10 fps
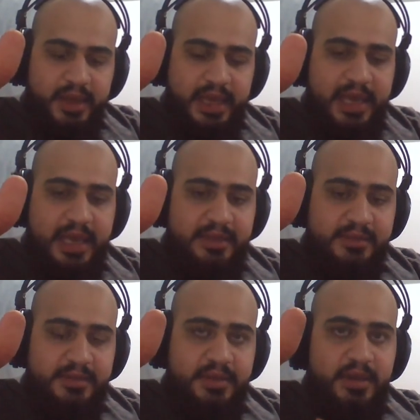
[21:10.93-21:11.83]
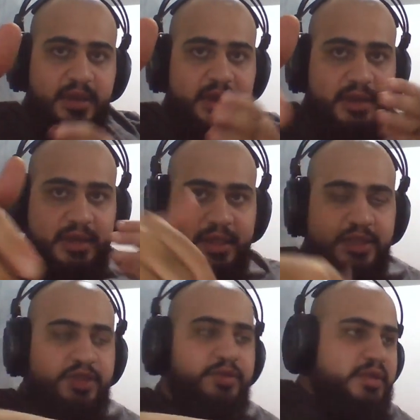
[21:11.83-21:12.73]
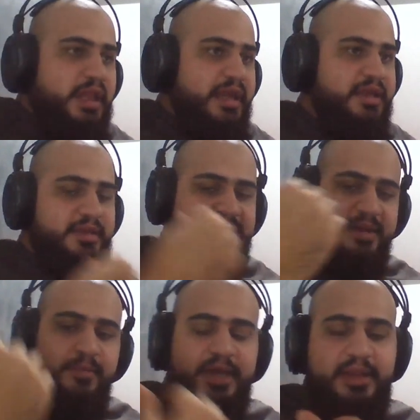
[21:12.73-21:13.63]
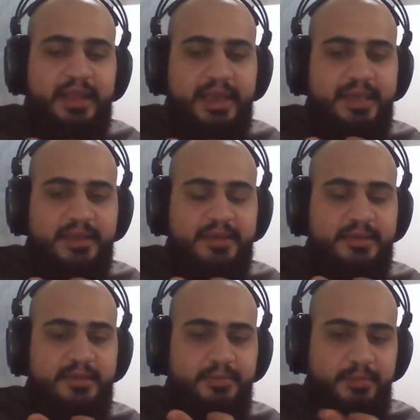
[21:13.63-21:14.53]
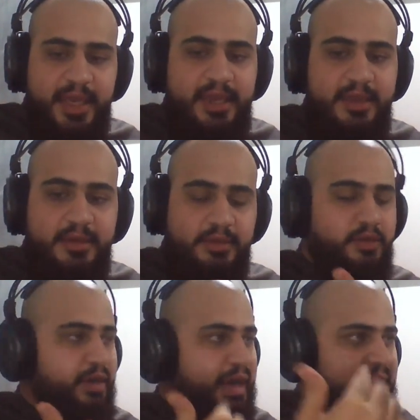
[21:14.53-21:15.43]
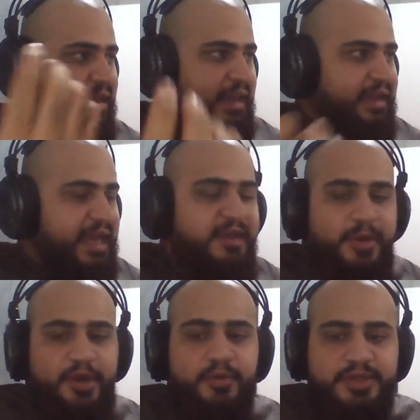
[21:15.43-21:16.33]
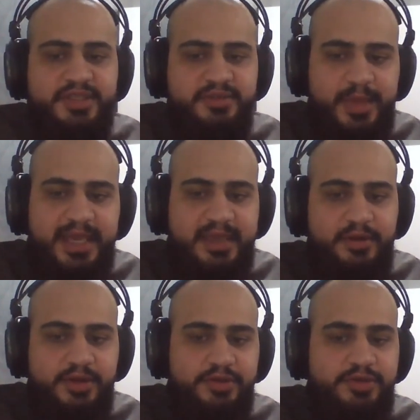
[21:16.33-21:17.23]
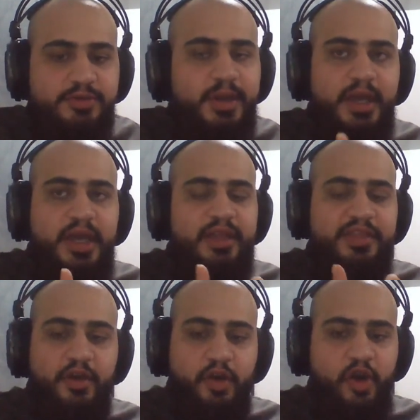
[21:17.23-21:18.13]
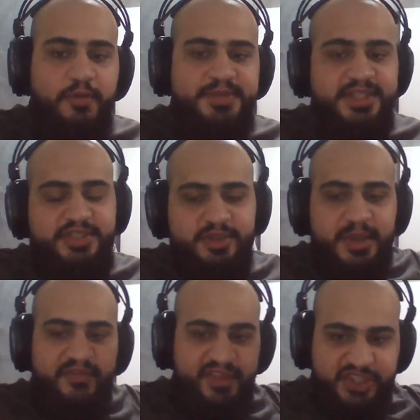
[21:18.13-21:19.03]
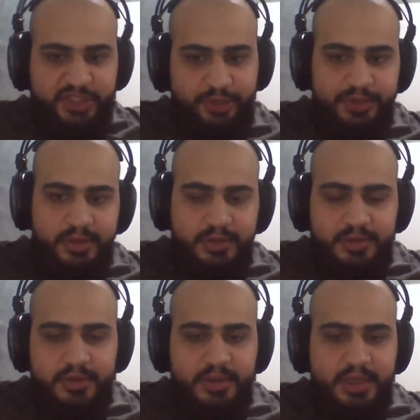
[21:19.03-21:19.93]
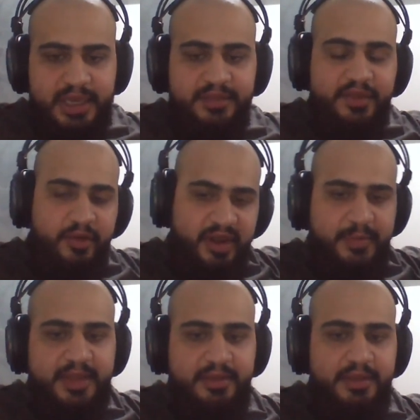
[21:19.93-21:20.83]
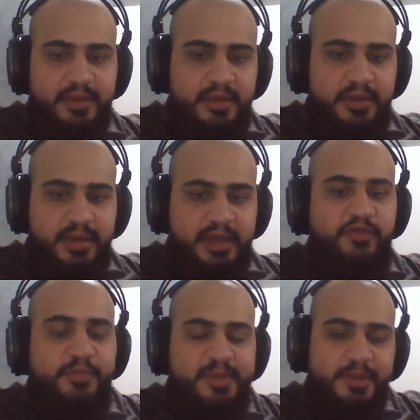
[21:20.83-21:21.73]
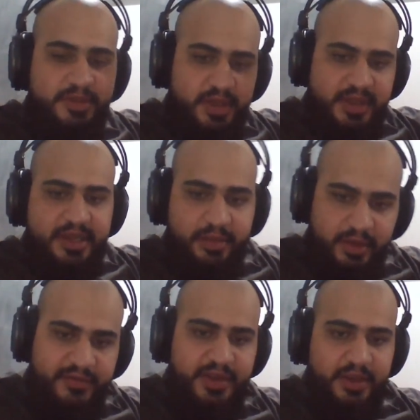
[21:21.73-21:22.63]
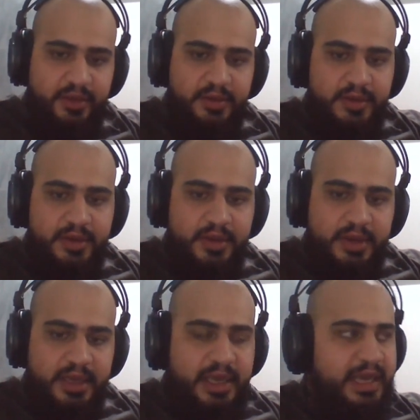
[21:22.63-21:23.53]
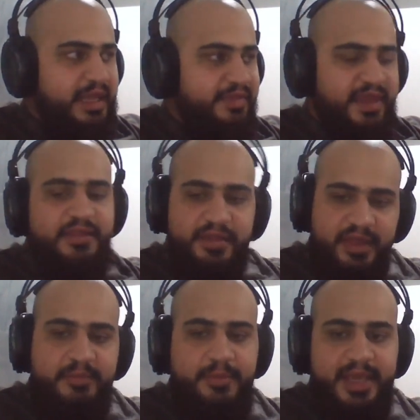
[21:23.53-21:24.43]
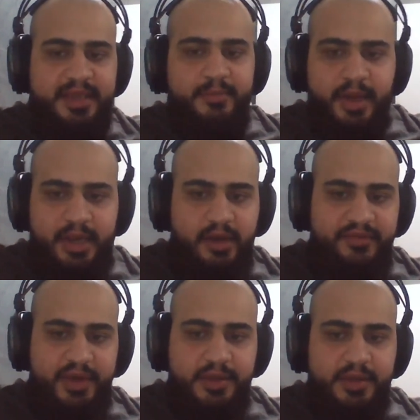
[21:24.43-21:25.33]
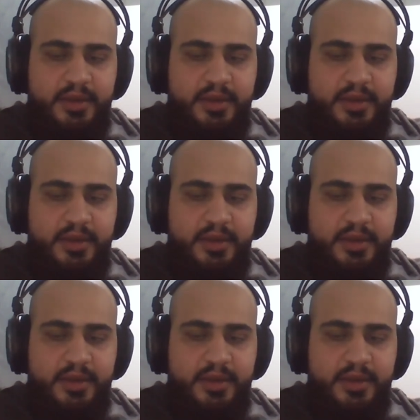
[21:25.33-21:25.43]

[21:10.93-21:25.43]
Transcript: And you, like somebody like me, or like anybody who wants to make it on YouTube, their hopes is to be featured in the recommended and for people to click on their video and then them making money off it.